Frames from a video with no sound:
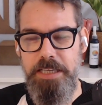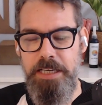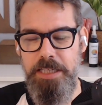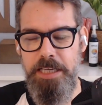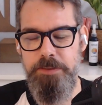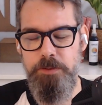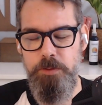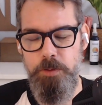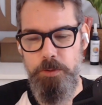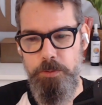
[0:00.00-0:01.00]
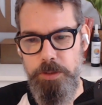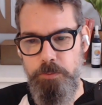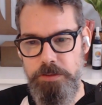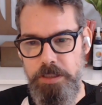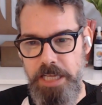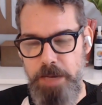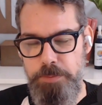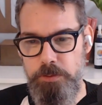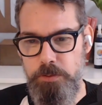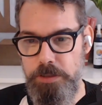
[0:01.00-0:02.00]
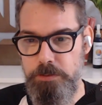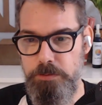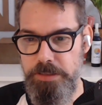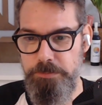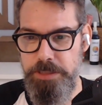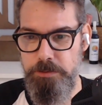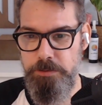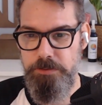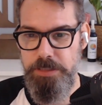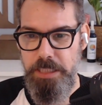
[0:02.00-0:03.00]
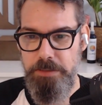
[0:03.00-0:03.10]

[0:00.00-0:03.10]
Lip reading: I knew what was going to happen to our tourism industry.